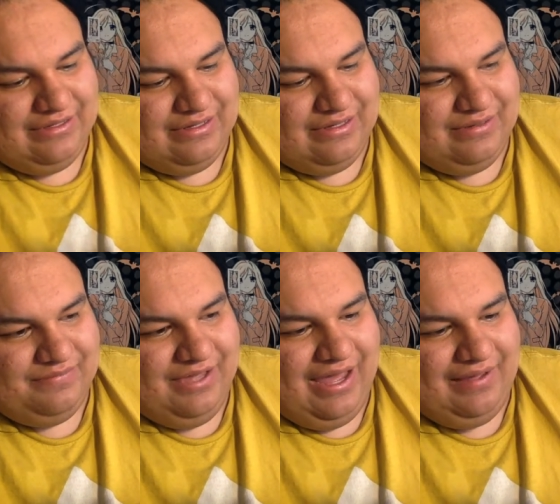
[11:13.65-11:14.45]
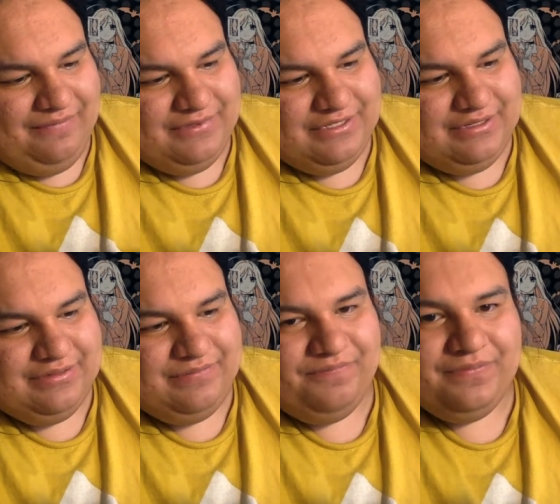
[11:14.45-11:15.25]
Um, yeah,
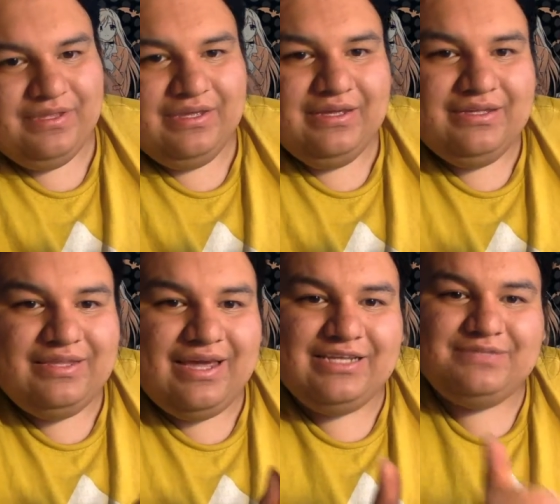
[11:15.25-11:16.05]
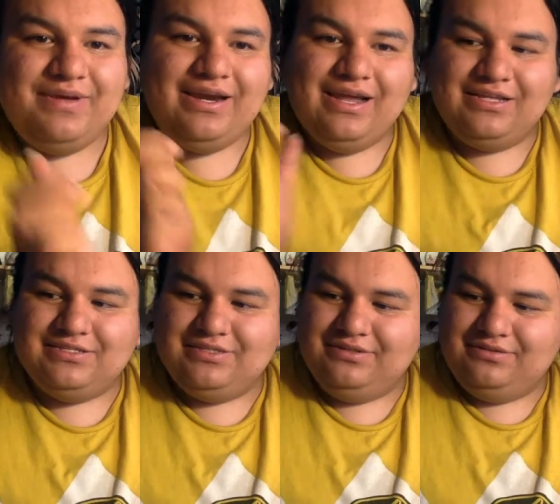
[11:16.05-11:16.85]
so that is my
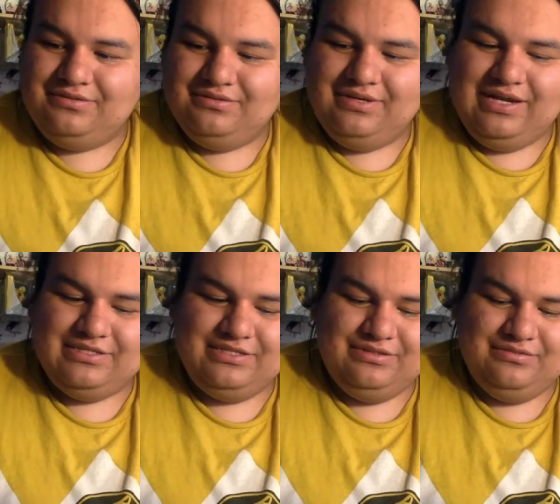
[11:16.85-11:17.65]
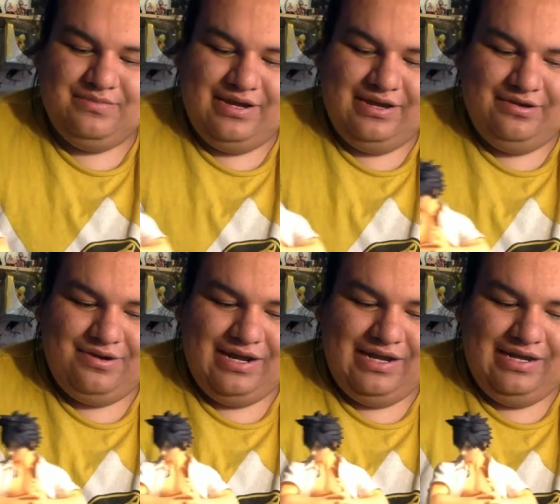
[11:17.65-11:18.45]
Natsu next to my
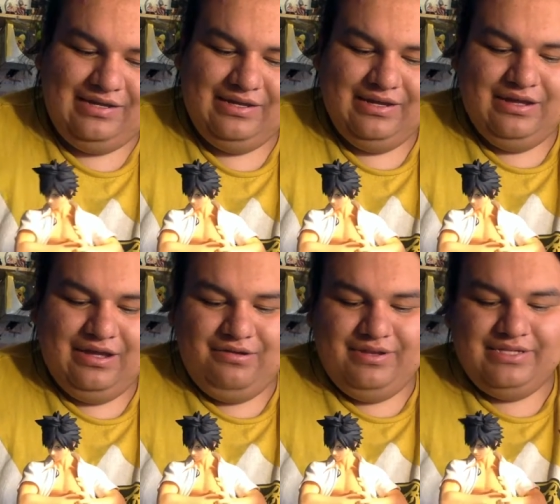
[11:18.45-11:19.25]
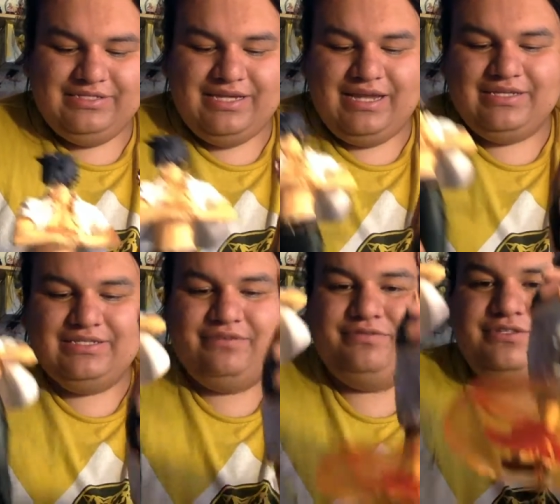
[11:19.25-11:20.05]
gray. Oh, and the stand is
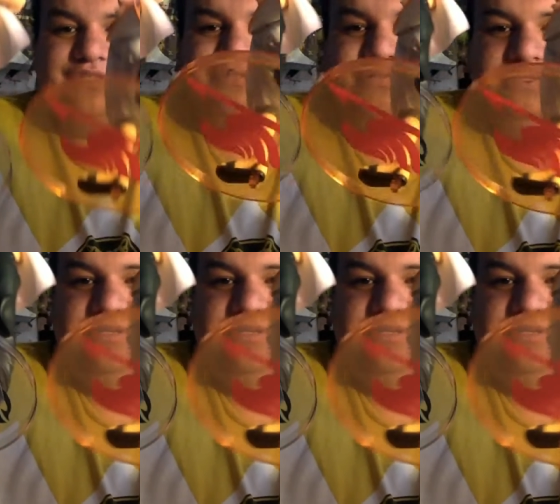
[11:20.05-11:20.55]
different too.